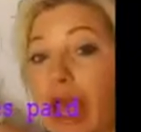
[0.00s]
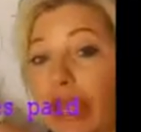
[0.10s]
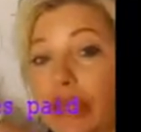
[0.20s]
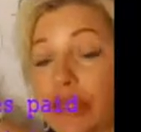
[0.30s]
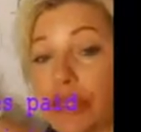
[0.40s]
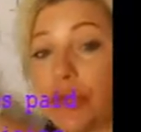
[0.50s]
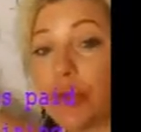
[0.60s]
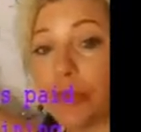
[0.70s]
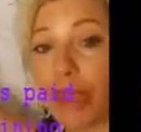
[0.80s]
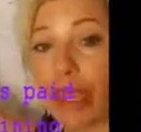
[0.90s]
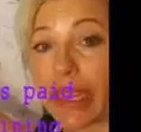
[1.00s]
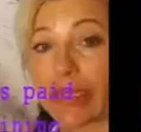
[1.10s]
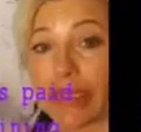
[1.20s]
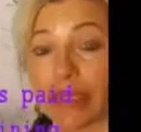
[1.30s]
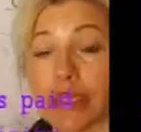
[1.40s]
line, you are
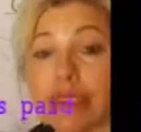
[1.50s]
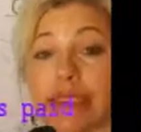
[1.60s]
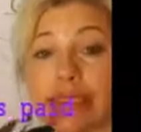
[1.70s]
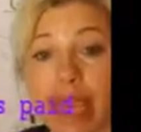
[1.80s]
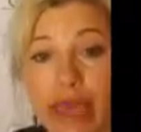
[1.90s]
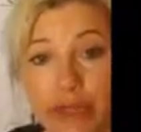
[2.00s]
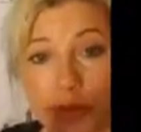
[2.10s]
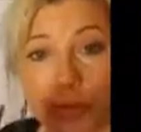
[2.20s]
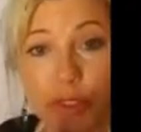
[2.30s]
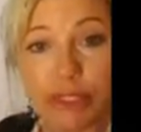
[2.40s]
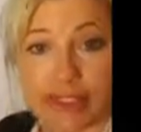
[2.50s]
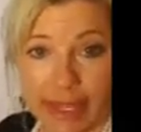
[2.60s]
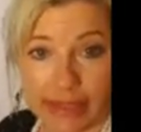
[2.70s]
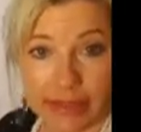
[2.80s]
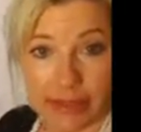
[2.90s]
paid
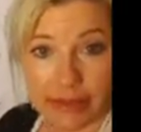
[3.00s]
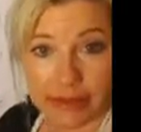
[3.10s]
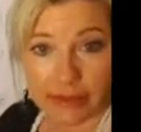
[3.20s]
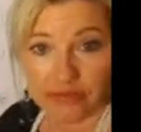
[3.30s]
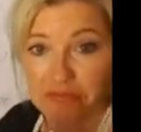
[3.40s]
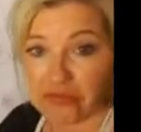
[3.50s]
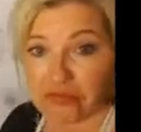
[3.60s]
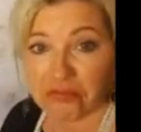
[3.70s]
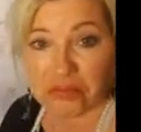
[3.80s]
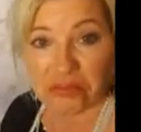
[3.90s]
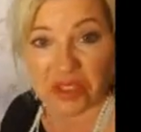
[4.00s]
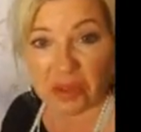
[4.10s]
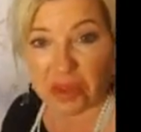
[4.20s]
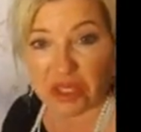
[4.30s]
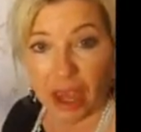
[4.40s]
10%.
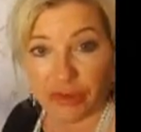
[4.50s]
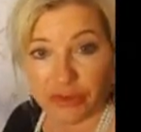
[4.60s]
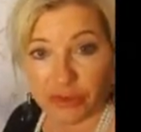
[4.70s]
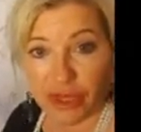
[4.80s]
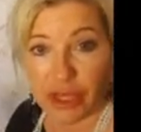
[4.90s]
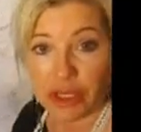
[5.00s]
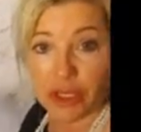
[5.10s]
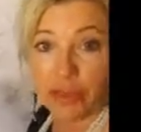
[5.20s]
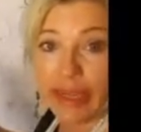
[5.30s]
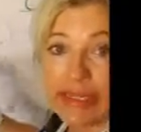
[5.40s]
Simple enough. You're